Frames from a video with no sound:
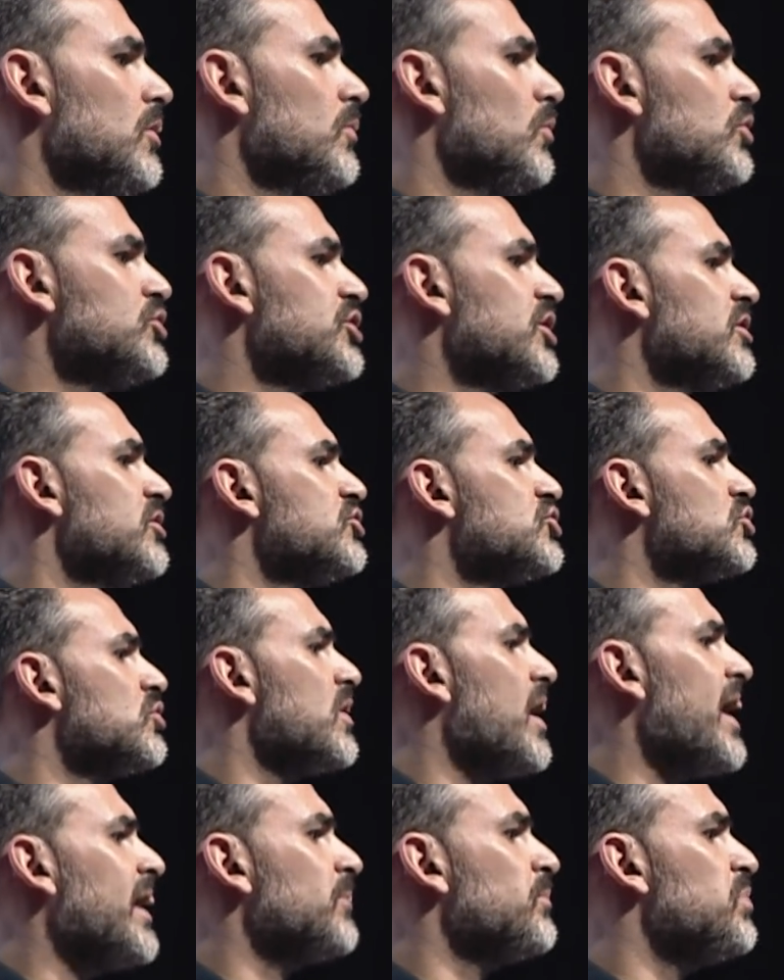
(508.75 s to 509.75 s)
which can
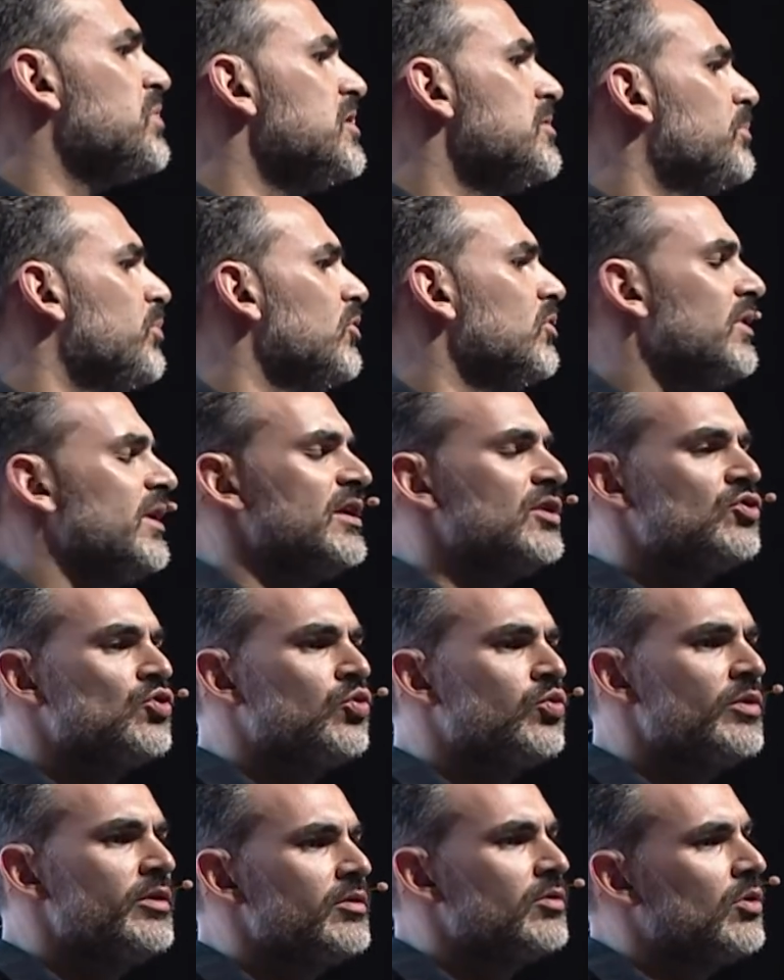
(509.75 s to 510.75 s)
attract people in
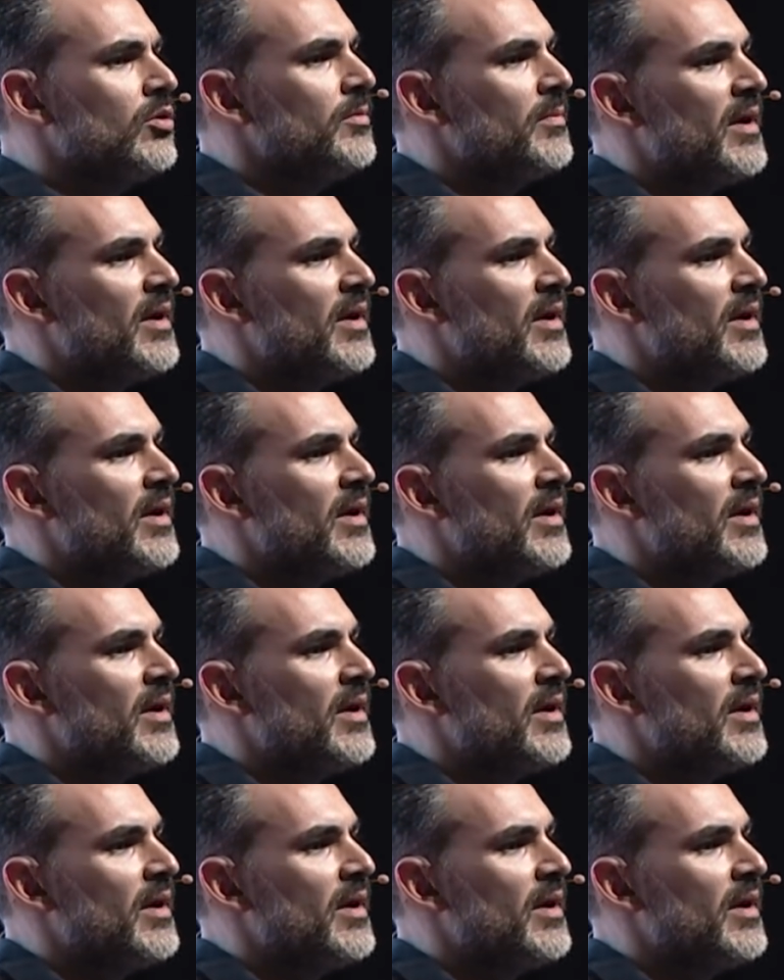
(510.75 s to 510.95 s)
critical